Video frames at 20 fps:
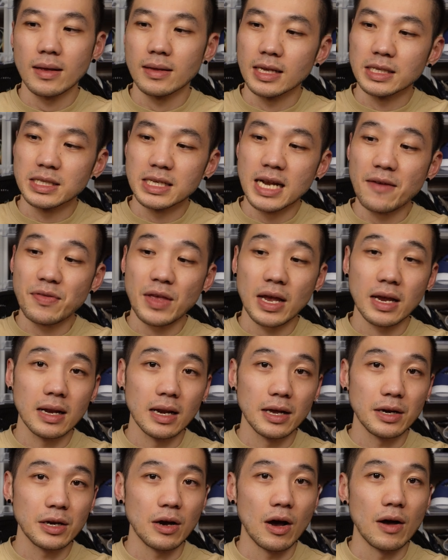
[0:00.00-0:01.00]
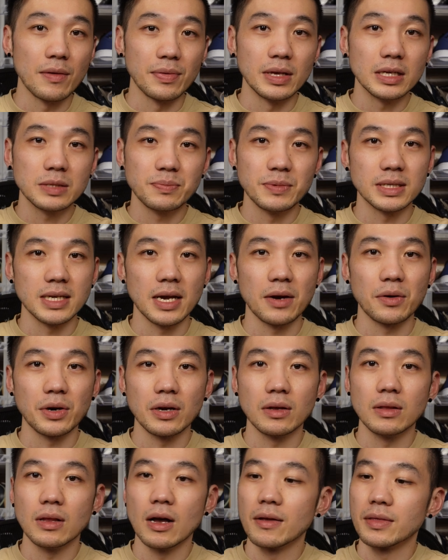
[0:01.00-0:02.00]
doesn't have that glitter on this
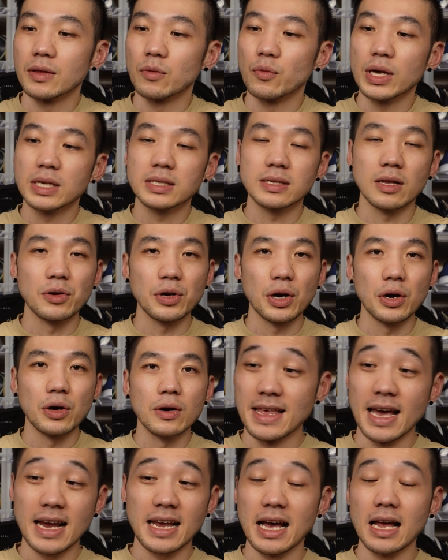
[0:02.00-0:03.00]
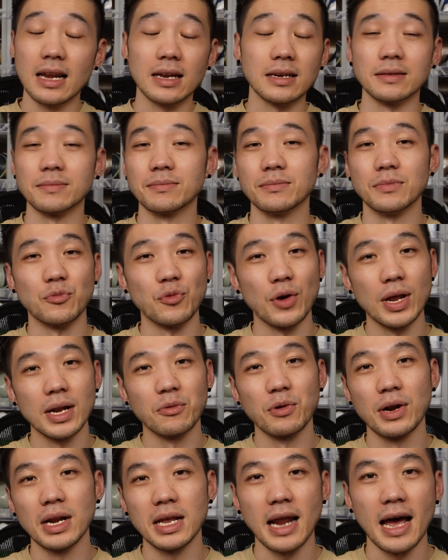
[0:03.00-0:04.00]
material on the Wings logo. That color, really,
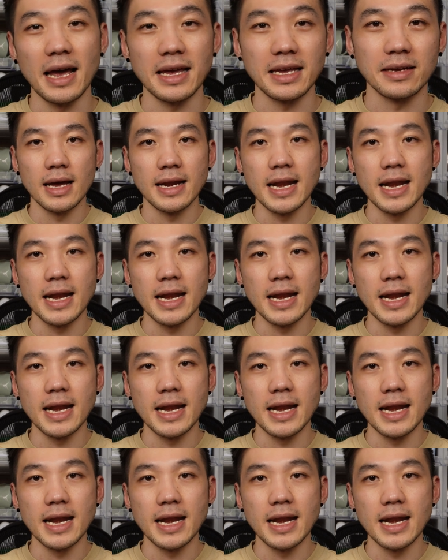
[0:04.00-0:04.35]
really like.